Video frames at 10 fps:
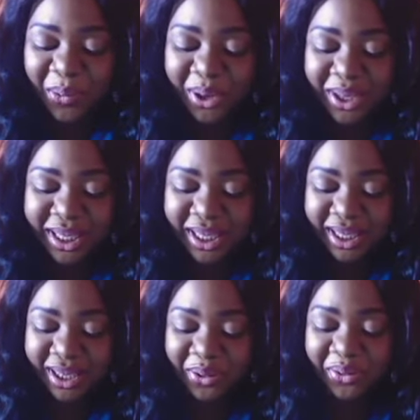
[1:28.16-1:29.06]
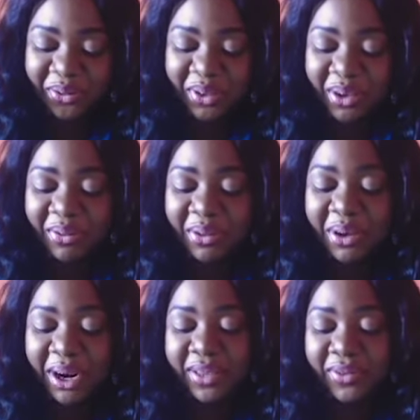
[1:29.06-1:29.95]
What is your
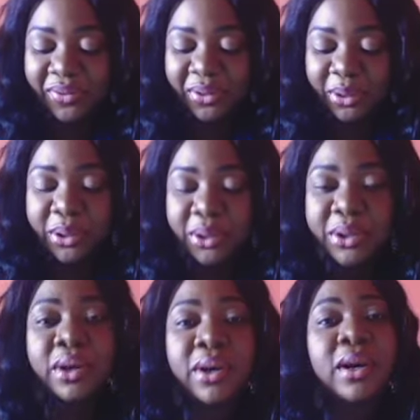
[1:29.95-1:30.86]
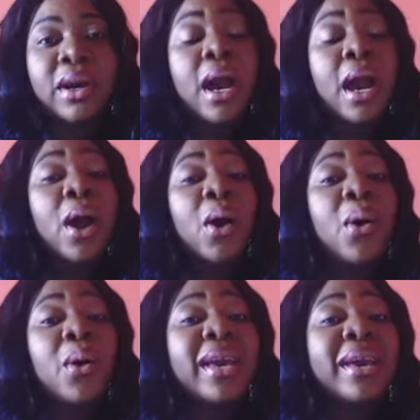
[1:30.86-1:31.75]
favorite food?
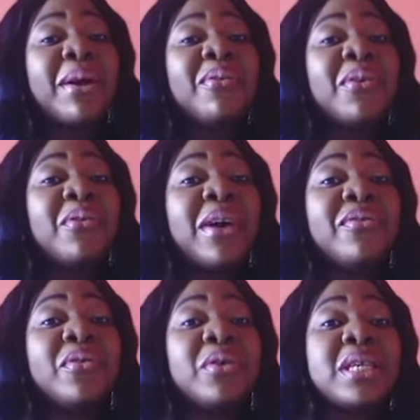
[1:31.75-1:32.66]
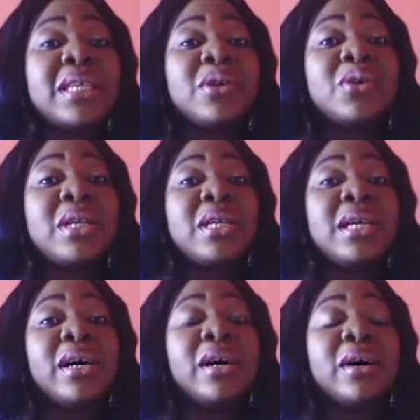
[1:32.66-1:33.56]
Okay, my favorite food is
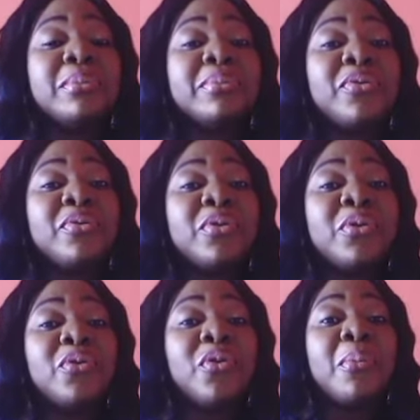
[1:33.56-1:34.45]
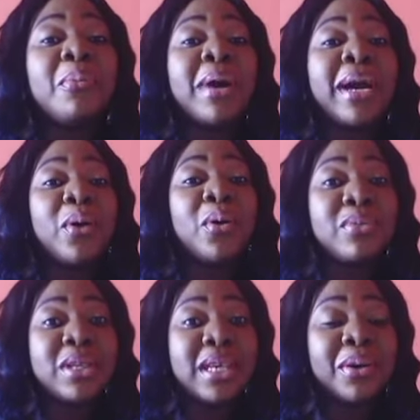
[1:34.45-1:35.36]
actually food from my
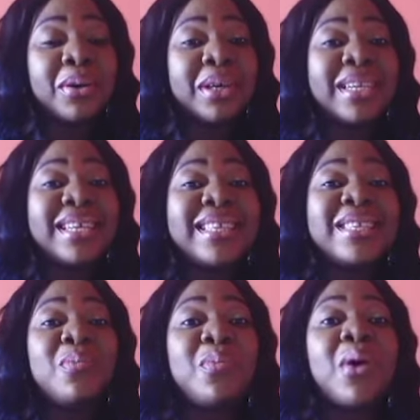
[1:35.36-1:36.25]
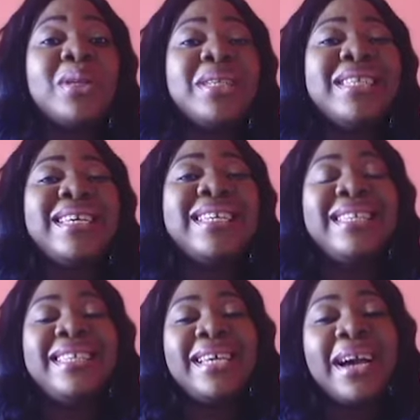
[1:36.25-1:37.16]
hometown, and that is pounded
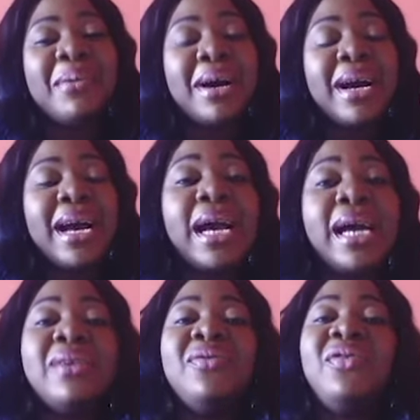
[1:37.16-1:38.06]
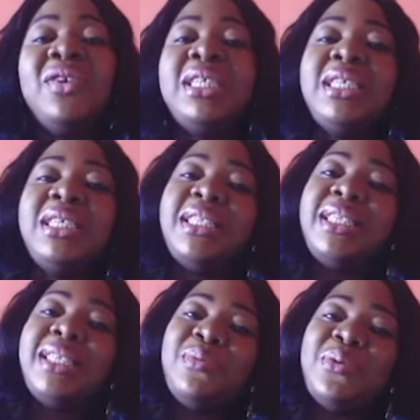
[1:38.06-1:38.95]
yam and
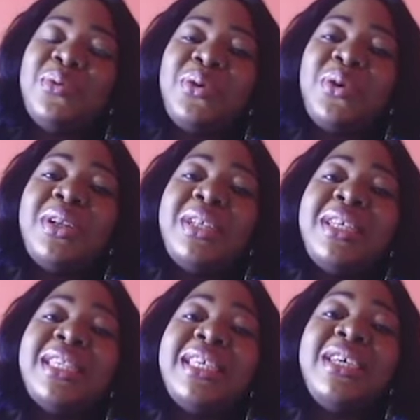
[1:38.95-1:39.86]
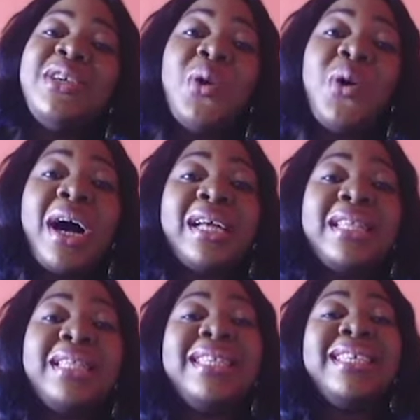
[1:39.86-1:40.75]
vegetable. We call it iyan
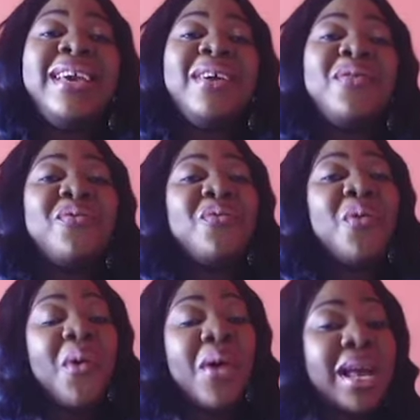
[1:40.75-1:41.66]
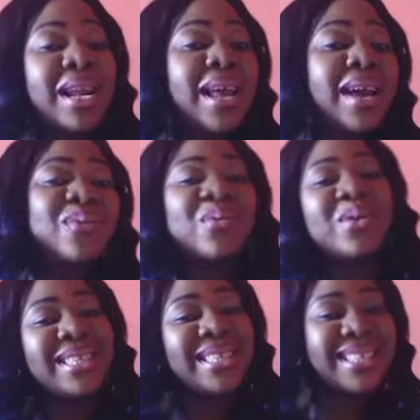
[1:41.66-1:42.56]
ati efo
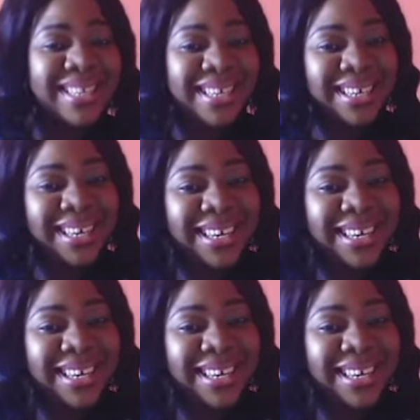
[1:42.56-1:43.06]
elegusi.